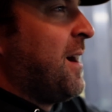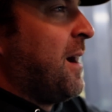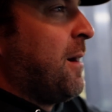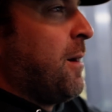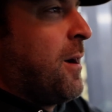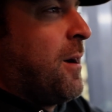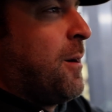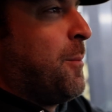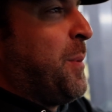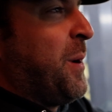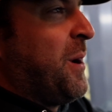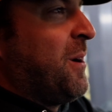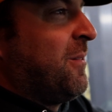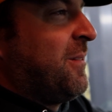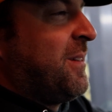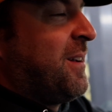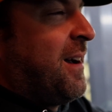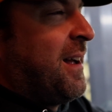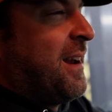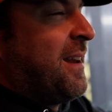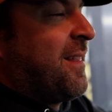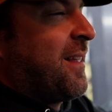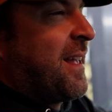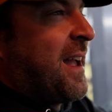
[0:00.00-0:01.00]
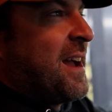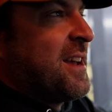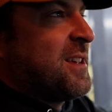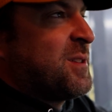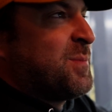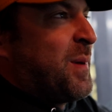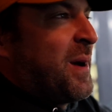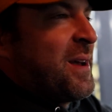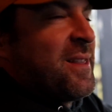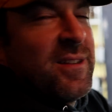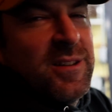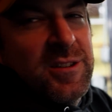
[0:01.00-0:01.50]
apparently a lot of the guys
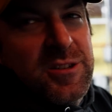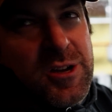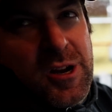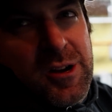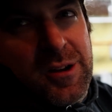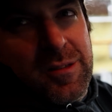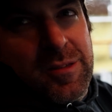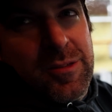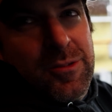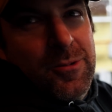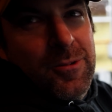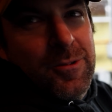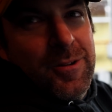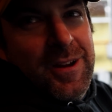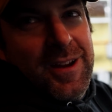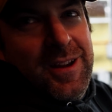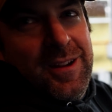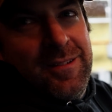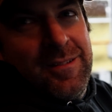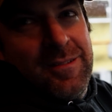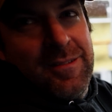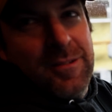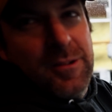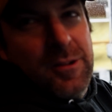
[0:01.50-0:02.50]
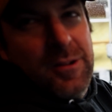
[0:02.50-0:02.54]
buy the Doug 30.